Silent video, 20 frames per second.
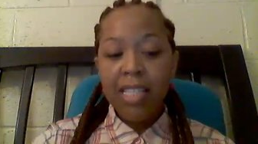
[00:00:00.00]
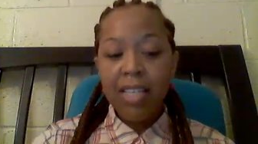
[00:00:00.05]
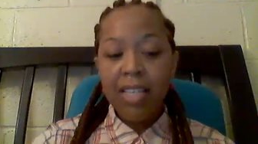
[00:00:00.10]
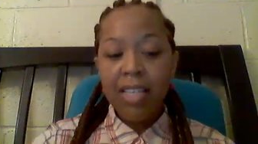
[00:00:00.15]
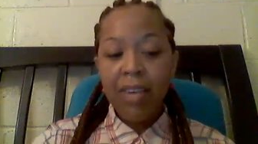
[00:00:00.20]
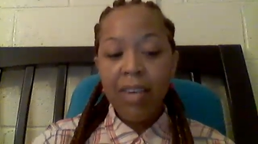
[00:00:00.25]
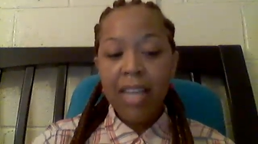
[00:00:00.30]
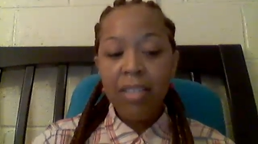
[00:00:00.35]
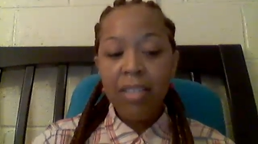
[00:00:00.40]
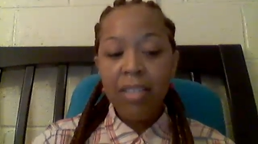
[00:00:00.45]

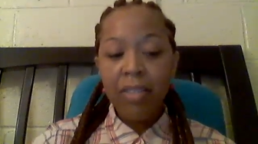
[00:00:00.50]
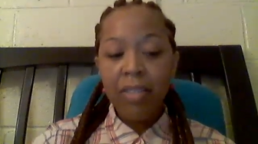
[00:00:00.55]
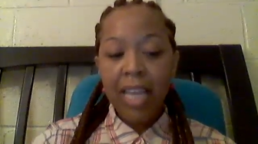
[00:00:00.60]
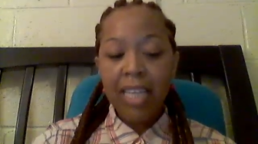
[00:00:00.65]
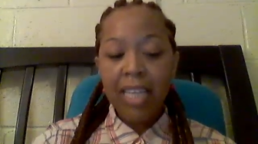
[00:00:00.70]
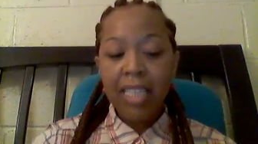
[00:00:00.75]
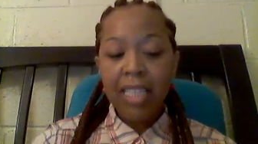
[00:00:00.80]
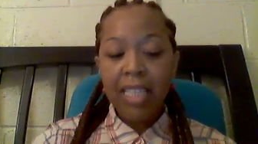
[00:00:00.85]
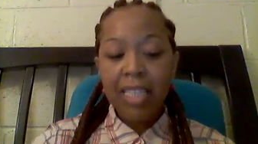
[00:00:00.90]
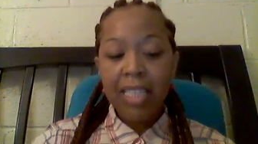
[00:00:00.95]
So I do
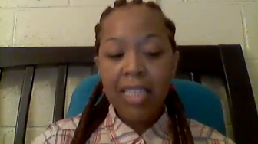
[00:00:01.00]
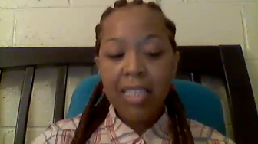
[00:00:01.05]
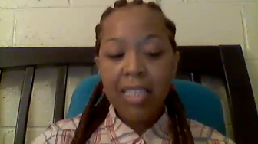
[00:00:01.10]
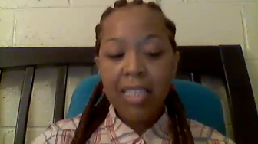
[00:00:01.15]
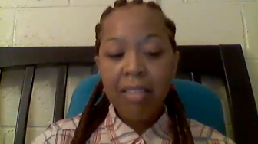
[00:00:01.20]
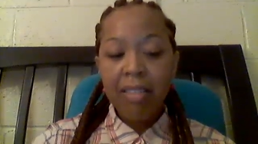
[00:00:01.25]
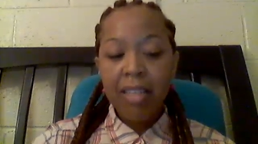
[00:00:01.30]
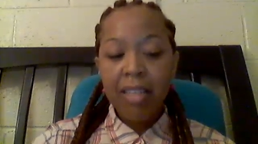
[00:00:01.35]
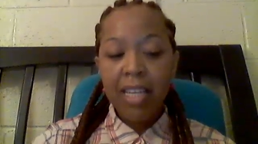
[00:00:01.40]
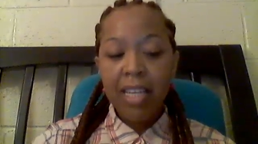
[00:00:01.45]
like this.
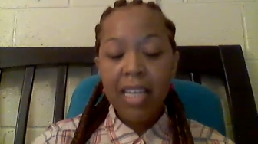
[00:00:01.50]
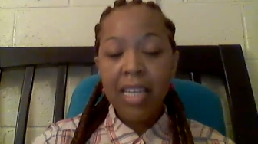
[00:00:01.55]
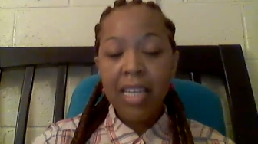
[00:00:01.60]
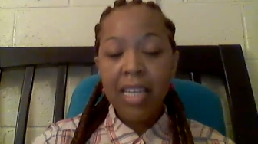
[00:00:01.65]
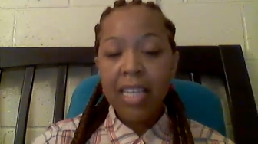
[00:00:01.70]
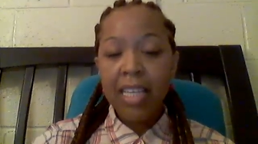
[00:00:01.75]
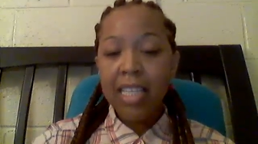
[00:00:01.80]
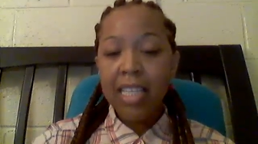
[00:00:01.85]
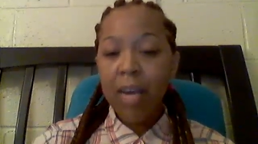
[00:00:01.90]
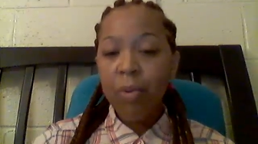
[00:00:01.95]
It
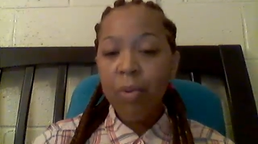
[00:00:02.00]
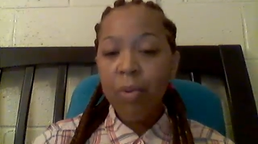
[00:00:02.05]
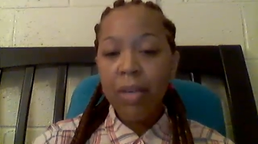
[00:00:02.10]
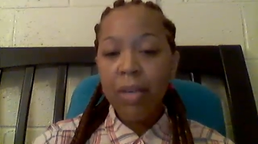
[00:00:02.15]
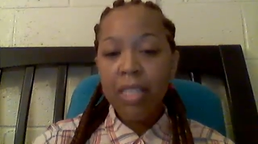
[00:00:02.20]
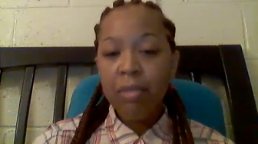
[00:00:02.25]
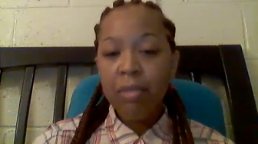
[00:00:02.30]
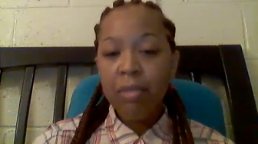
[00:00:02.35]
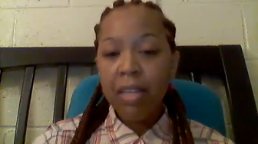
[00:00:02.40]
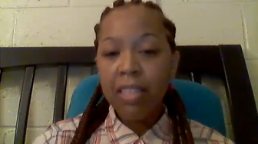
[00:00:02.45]
does not
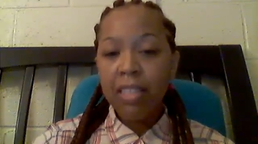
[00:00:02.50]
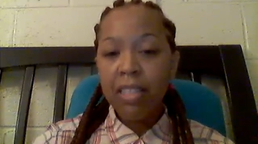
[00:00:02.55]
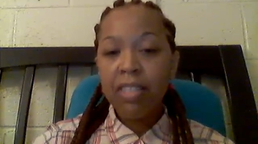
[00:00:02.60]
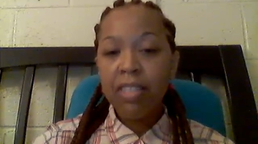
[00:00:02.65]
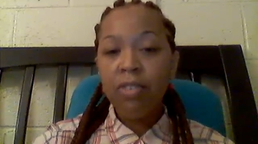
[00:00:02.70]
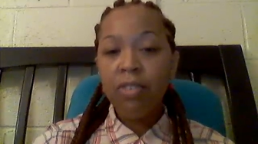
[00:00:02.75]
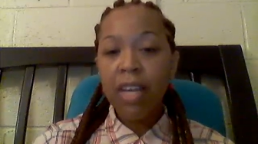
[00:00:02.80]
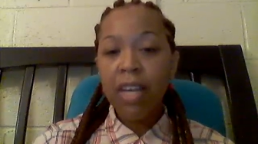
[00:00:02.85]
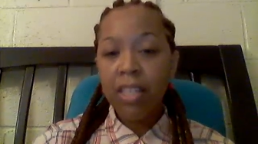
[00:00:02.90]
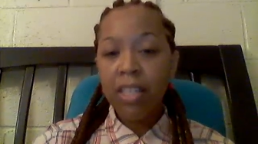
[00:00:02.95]
work as well as
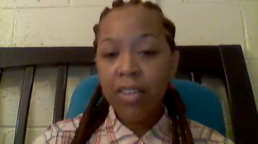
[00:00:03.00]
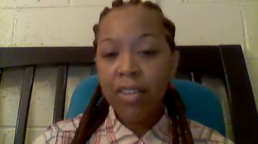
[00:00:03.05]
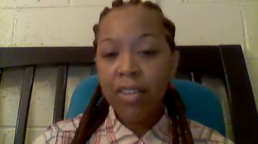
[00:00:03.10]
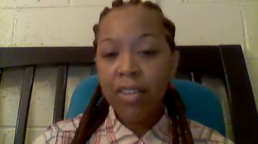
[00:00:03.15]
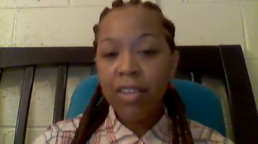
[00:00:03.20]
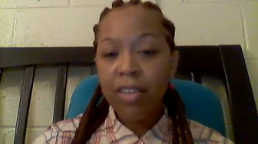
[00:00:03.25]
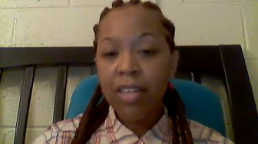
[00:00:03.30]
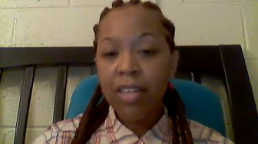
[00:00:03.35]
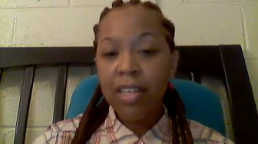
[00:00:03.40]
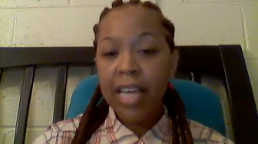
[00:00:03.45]
a
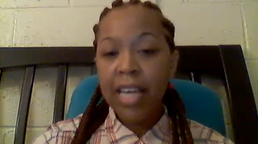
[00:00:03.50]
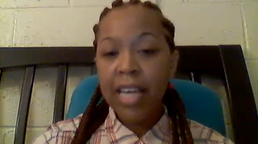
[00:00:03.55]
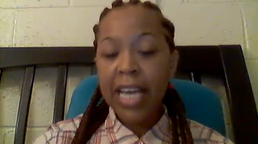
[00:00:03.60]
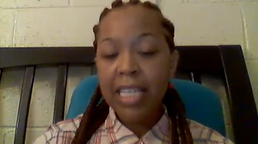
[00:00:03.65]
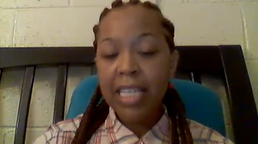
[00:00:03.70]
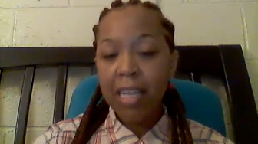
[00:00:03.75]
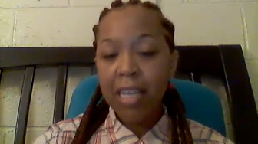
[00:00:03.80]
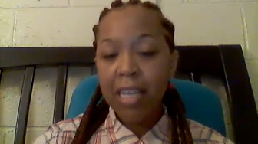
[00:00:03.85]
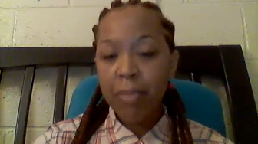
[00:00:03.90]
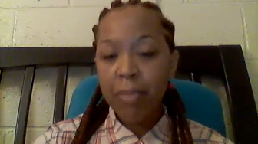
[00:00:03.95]
regular
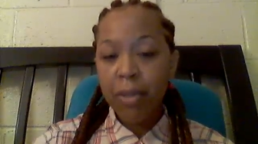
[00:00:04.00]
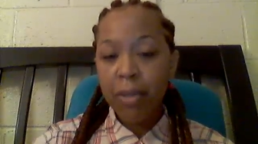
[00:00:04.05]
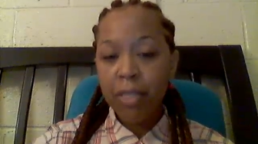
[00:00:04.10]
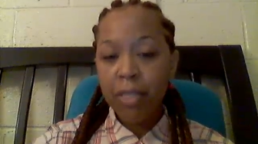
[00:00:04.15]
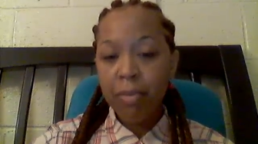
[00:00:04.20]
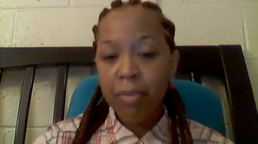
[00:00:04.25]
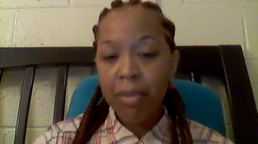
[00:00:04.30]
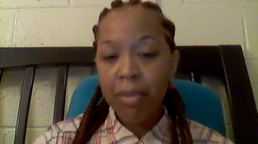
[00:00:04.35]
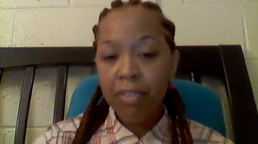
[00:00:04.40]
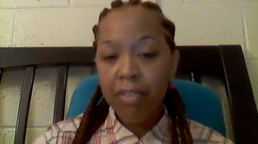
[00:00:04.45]

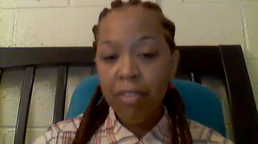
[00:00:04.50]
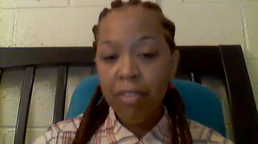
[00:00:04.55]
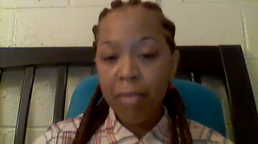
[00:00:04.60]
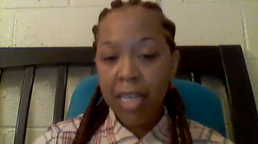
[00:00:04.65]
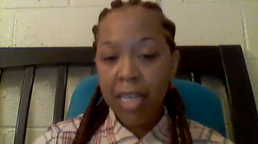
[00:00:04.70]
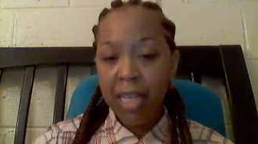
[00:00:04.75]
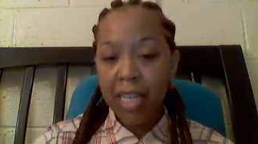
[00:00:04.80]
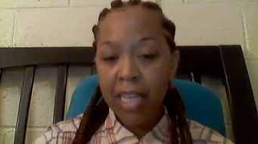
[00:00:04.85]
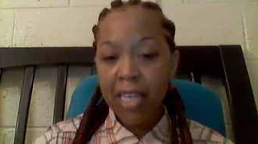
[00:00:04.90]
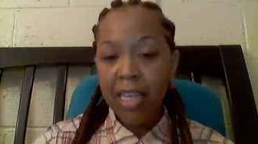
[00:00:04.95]
antiperspirant for
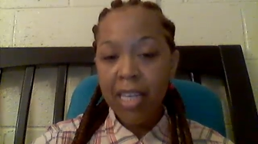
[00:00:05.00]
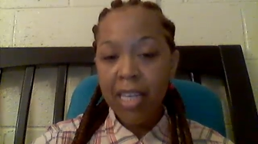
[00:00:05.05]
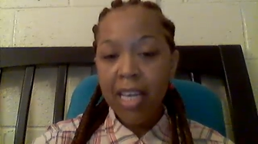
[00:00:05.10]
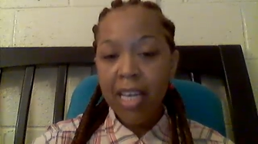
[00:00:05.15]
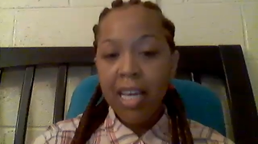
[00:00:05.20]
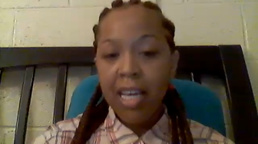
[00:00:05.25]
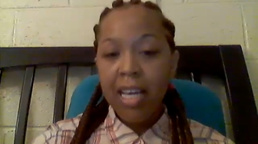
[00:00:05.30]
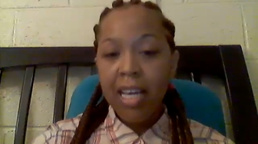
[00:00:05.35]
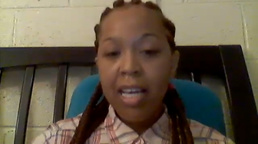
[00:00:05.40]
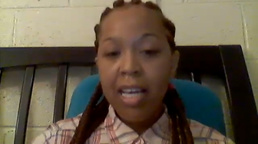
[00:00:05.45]
me.
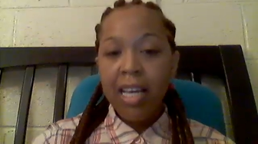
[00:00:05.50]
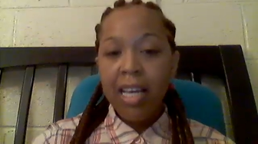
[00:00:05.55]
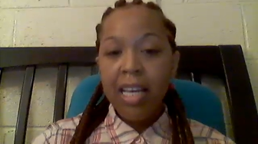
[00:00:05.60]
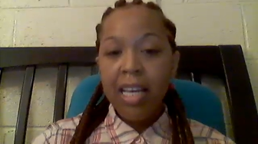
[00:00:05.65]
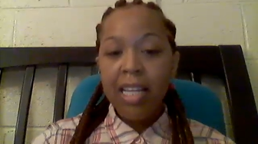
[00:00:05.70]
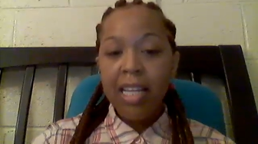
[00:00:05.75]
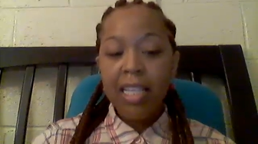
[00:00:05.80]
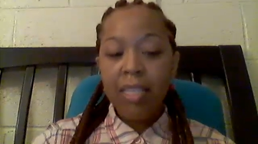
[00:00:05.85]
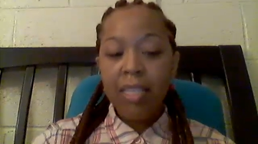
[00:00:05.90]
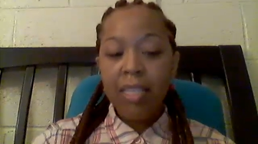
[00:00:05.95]

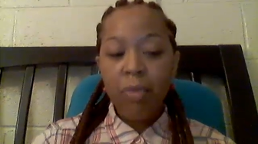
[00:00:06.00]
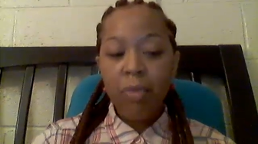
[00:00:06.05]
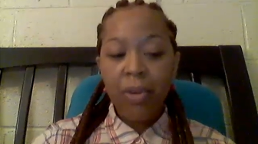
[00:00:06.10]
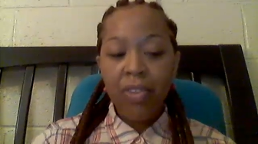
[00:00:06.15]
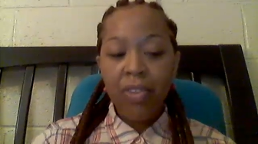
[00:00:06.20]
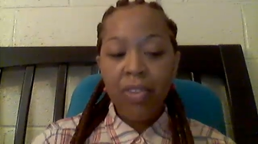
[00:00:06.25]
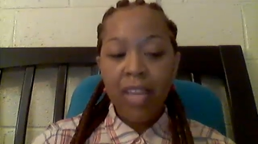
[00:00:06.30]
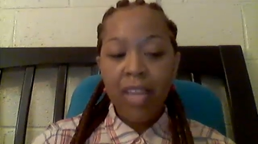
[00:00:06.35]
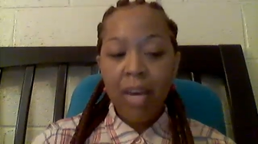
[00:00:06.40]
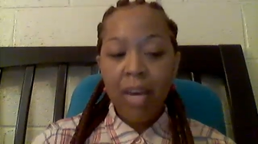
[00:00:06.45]
It doesn't
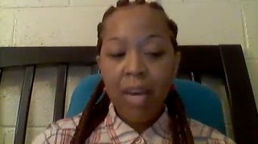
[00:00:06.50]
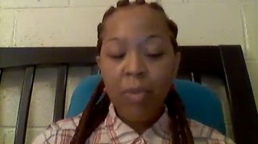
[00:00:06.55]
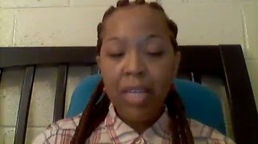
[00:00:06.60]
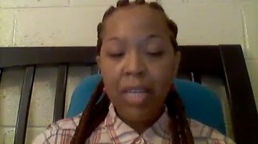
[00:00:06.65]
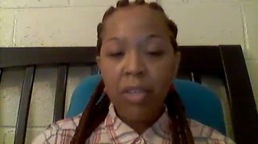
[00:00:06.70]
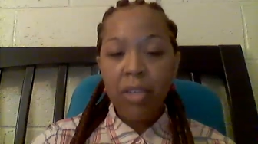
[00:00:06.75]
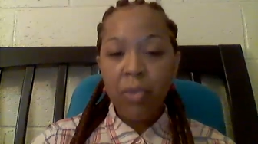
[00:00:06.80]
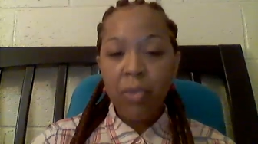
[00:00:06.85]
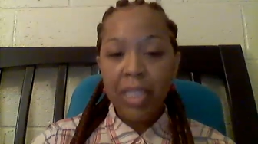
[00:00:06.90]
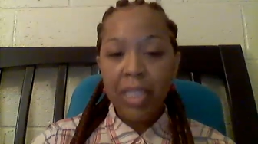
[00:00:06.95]
work that
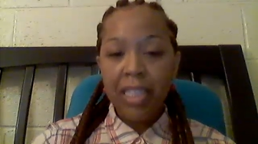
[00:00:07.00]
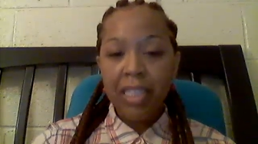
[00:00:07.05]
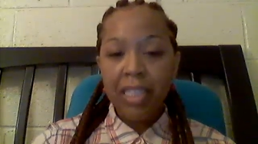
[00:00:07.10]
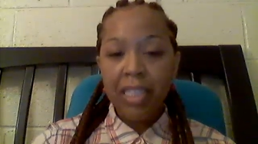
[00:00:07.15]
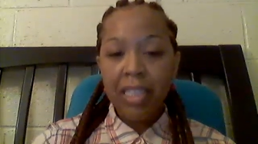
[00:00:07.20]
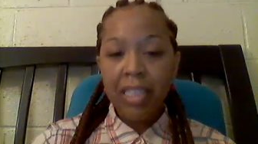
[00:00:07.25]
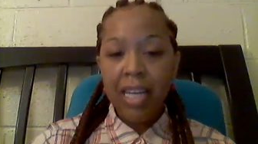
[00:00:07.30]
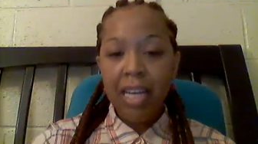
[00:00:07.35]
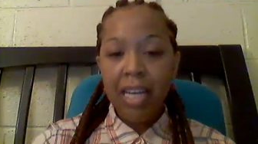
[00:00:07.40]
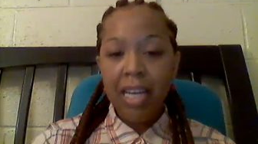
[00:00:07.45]
well, really.